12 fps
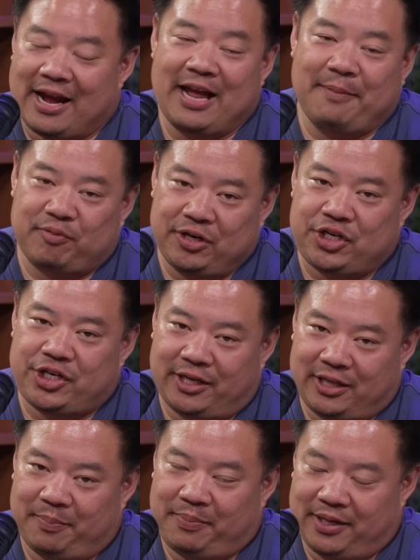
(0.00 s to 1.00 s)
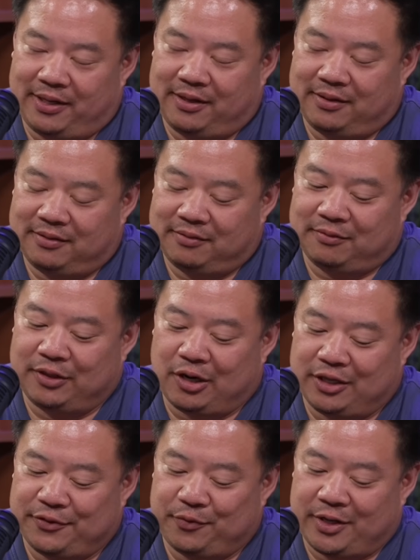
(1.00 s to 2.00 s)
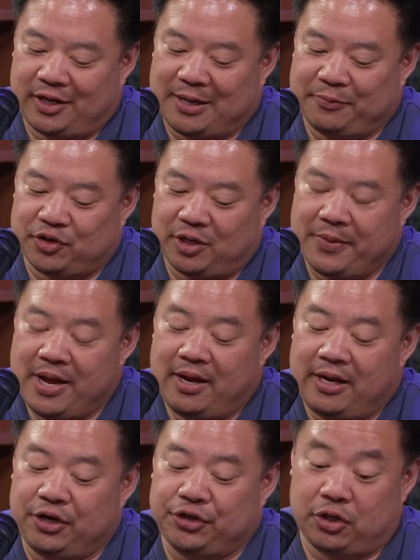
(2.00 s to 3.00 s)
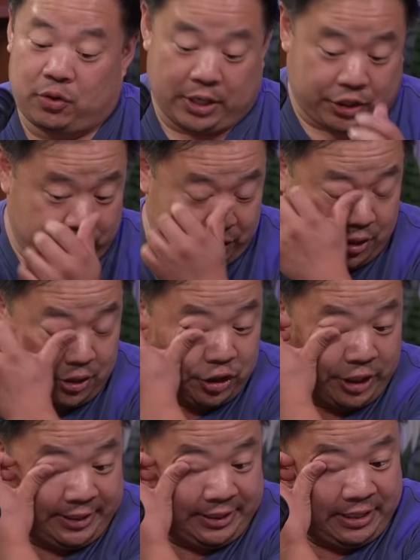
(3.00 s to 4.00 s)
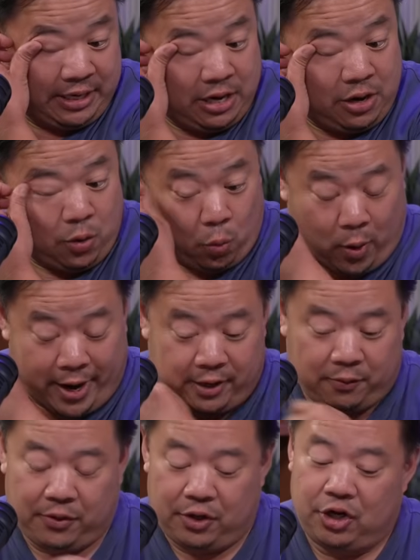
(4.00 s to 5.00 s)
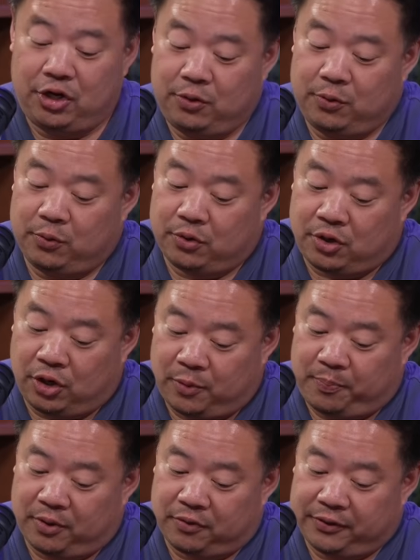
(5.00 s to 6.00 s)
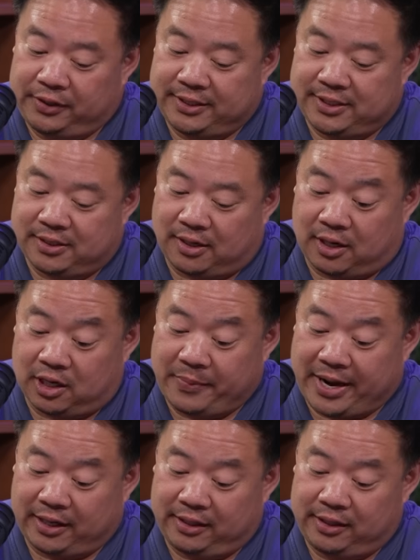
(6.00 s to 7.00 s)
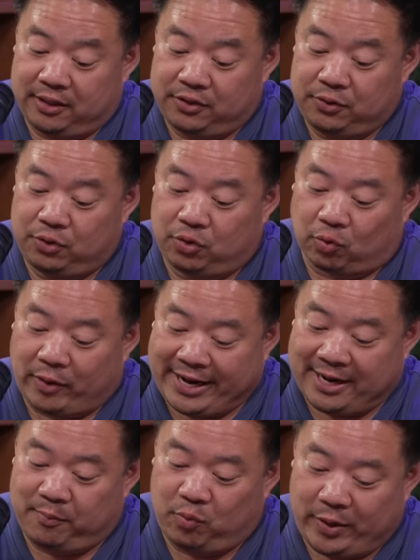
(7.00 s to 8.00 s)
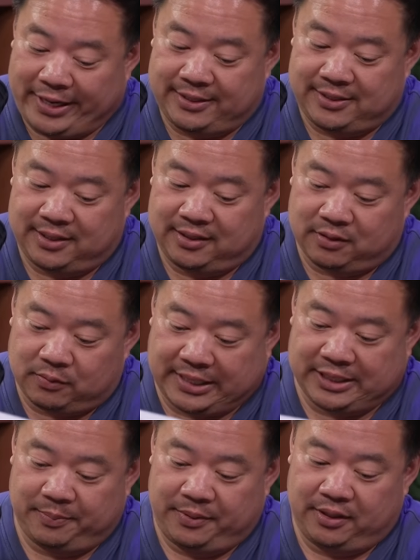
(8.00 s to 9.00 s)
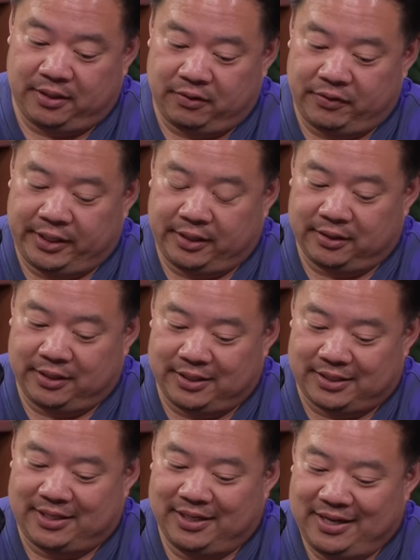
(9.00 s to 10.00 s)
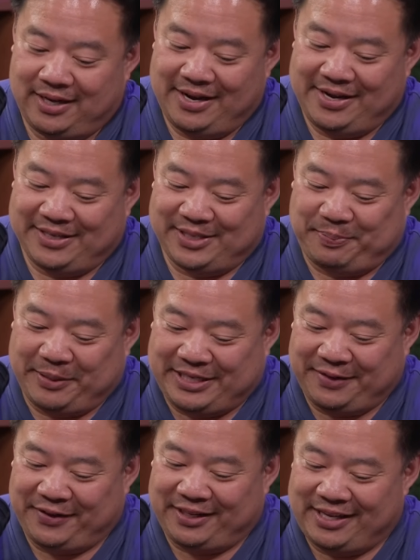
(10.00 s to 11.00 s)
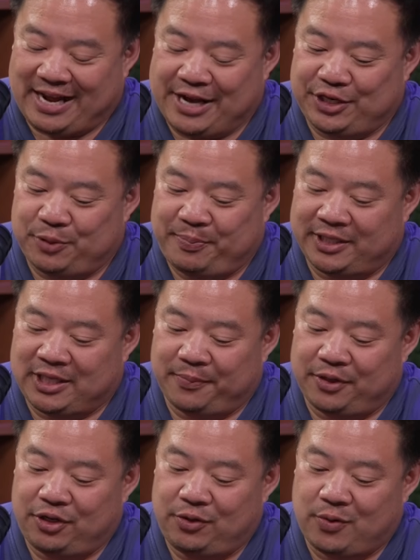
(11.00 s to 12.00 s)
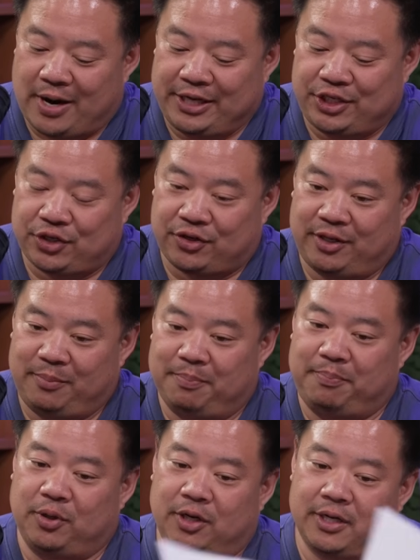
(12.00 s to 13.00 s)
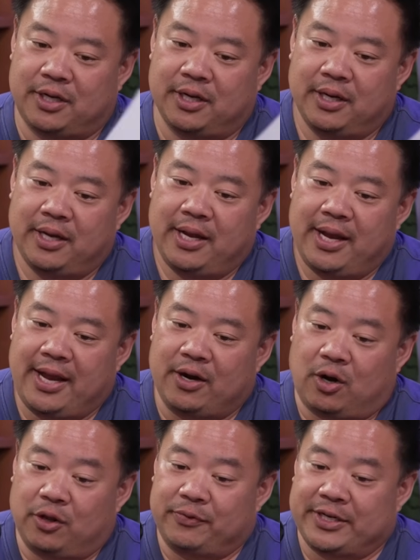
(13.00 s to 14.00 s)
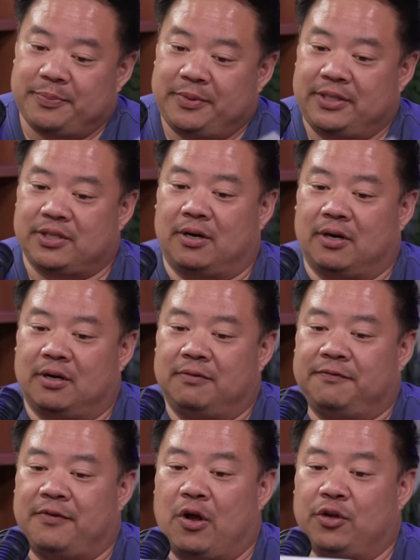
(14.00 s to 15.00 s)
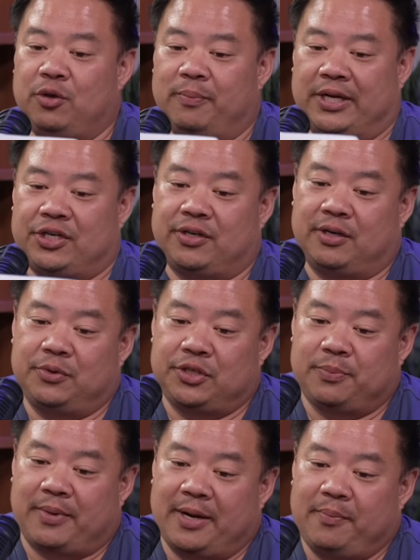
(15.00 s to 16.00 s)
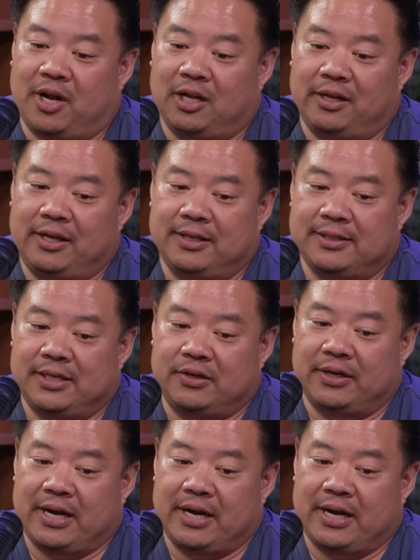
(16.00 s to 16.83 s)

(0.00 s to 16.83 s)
appreciate the pick, regardless of where it comes from. Here's your question, Jason. Why don't new cookbook releases automatically include gram weights in the recipe ingredient list? Specifically, I just picked up a new ice cream book, and all the recipes are volumetric, which is mind-boggling considering